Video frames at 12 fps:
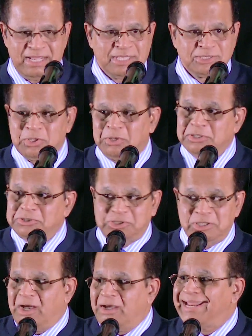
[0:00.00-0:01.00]
So
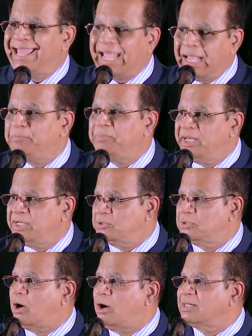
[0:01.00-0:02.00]
John happily
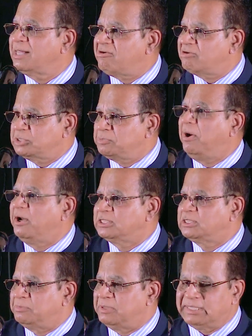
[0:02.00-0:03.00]
took on that
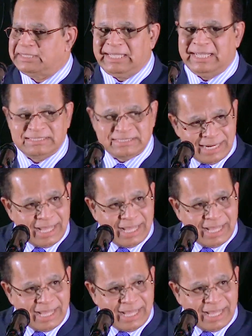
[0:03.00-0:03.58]
responsibility and said,